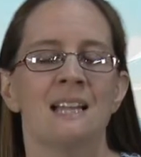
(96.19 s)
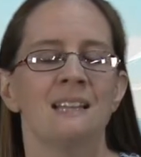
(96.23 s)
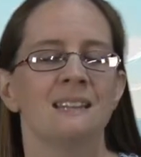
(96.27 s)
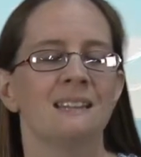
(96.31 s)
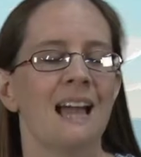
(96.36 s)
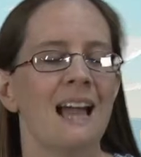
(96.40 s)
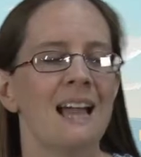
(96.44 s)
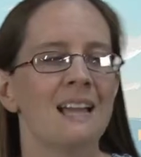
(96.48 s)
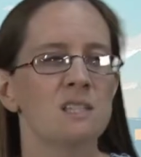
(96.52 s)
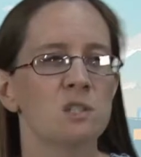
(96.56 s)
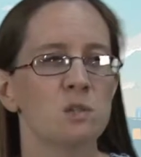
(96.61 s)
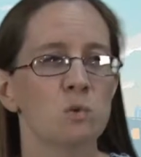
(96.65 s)

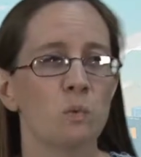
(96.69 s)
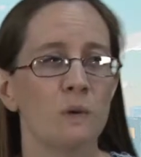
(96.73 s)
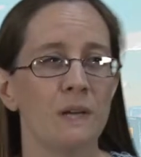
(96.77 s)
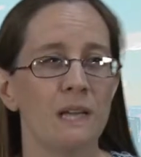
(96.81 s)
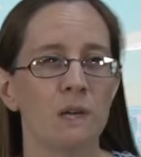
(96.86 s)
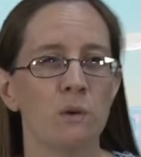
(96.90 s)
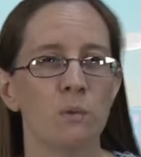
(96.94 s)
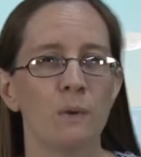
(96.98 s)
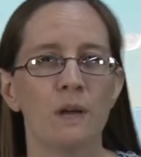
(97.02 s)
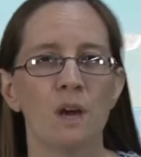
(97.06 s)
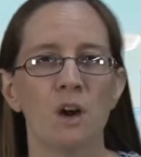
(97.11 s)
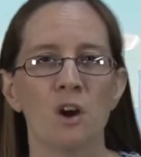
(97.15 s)
Last week,
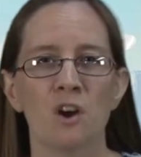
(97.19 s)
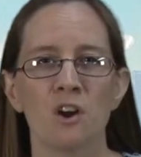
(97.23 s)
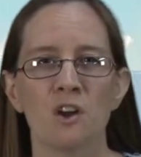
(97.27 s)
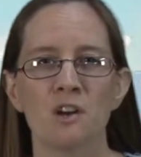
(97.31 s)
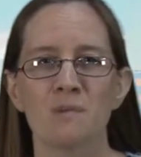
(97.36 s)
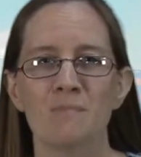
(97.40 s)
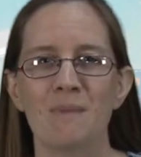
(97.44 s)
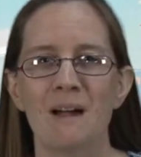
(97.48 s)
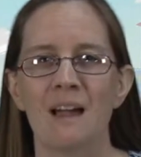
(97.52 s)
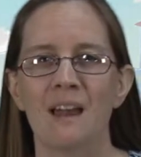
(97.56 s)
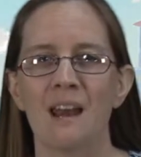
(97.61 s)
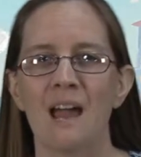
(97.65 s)
we heard
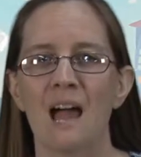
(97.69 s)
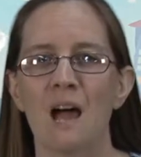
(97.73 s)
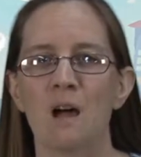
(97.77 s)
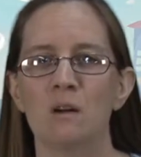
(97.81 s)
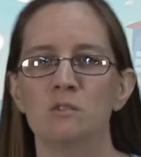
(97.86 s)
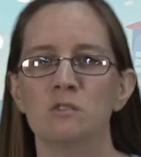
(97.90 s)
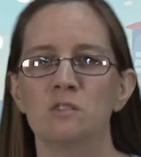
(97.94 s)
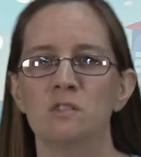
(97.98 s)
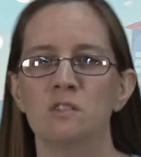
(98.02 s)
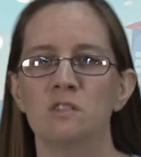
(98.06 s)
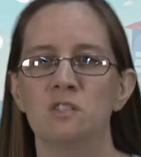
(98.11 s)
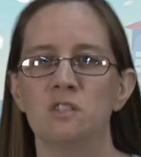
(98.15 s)
about how
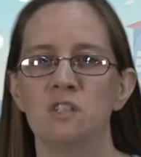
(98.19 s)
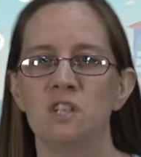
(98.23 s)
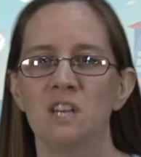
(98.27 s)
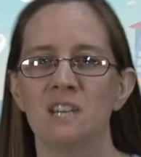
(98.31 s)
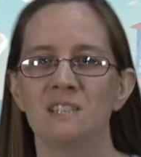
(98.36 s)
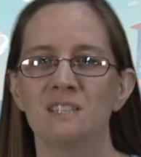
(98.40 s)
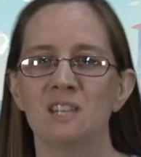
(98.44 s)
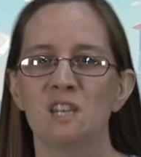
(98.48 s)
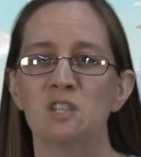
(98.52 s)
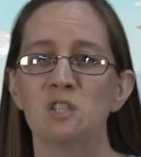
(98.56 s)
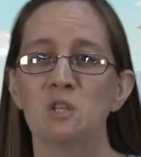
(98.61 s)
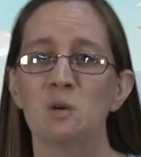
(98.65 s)

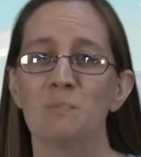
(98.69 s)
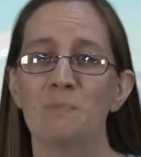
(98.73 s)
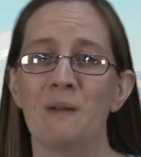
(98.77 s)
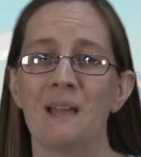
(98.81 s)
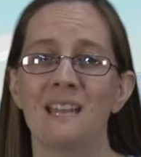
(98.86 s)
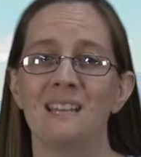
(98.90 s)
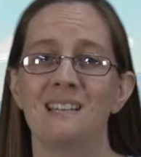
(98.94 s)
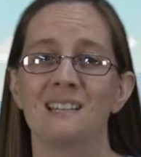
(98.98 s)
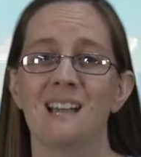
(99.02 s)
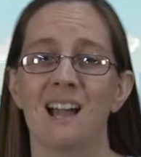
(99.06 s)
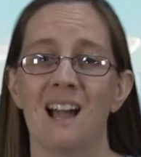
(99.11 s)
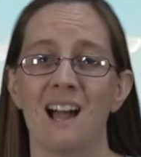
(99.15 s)
Jesus
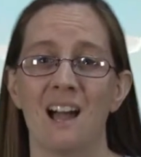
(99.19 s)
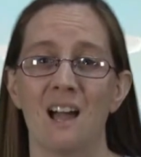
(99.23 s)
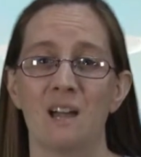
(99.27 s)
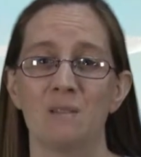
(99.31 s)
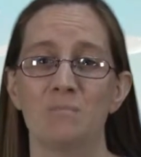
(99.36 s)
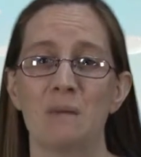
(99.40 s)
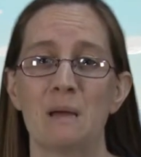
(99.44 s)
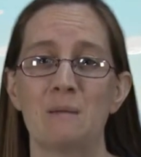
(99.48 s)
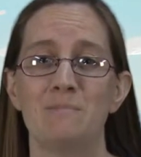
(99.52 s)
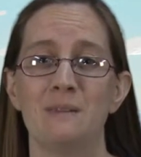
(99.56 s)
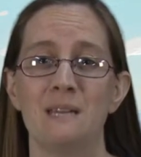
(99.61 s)
obeyed God by